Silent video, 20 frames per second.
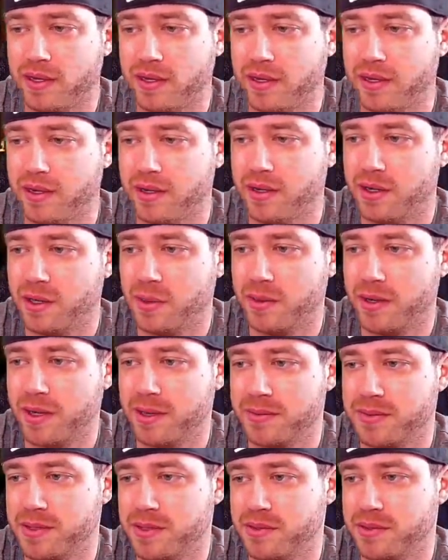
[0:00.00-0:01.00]
way up
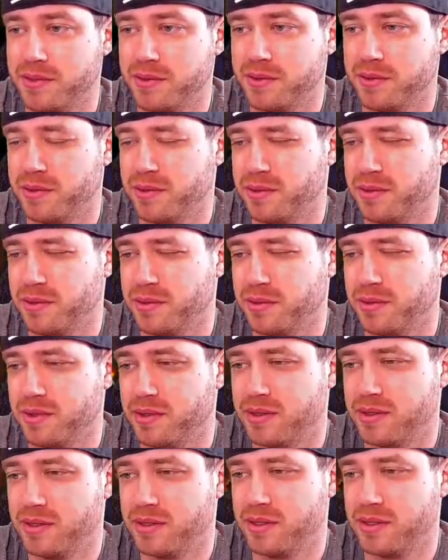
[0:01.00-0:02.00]
to
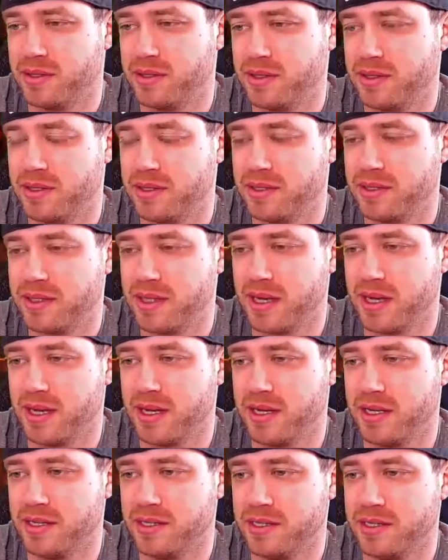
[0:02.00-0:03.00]

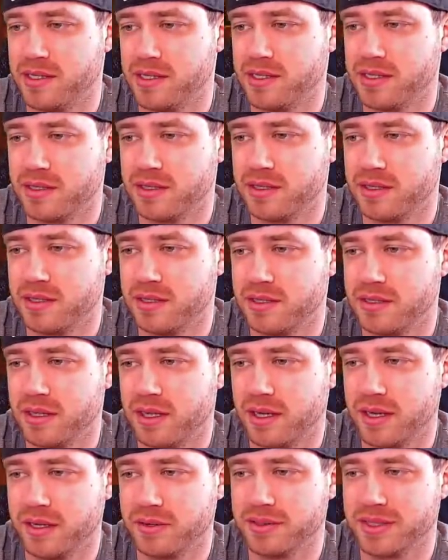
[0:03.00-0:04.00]
stage, I think
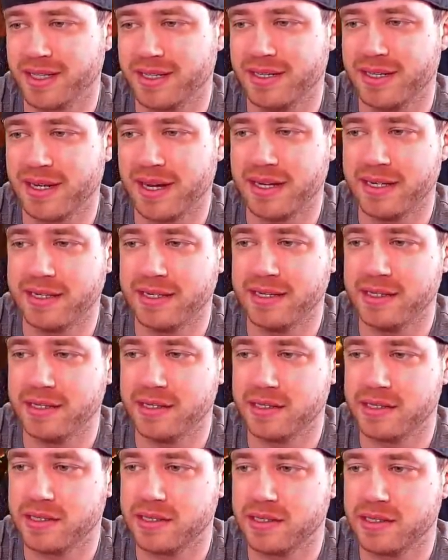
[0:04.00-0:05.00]
it was like
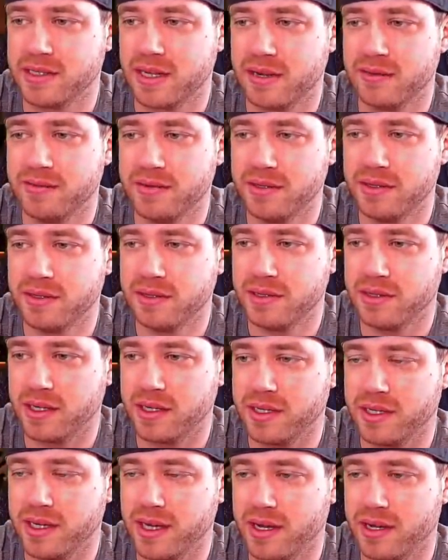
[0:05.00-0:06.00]
97,
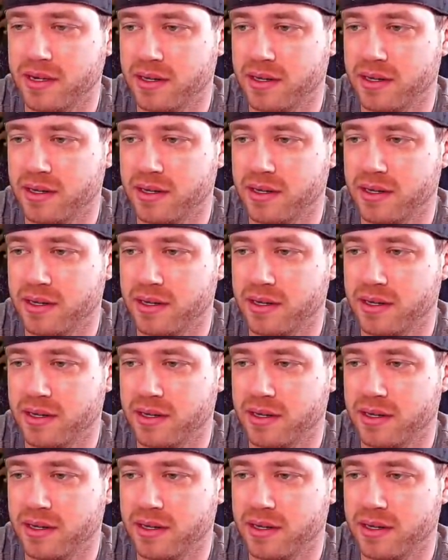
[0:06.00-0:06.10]
98.